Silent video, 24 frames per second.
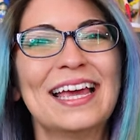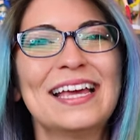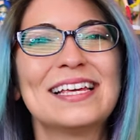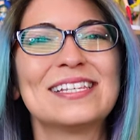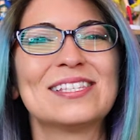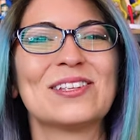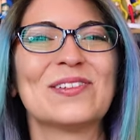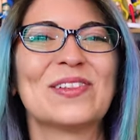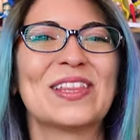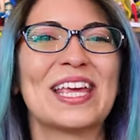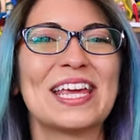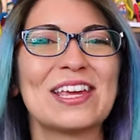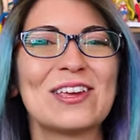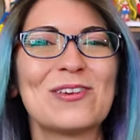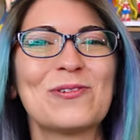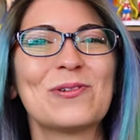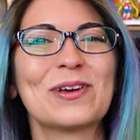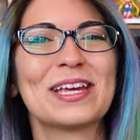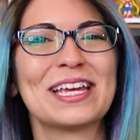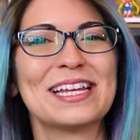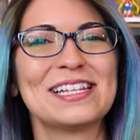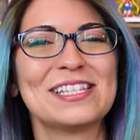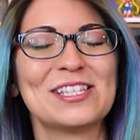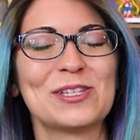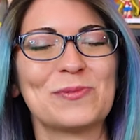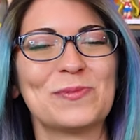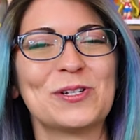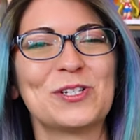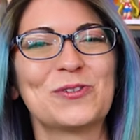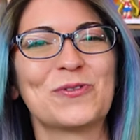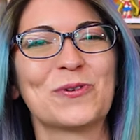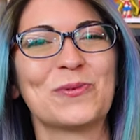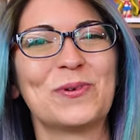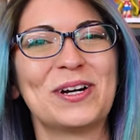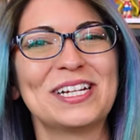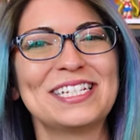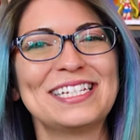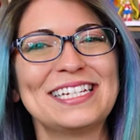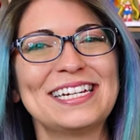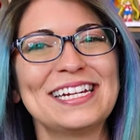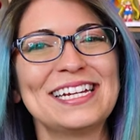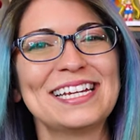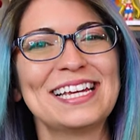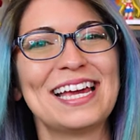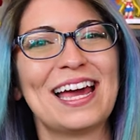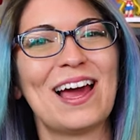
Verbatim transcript: So thank you again so much for watching.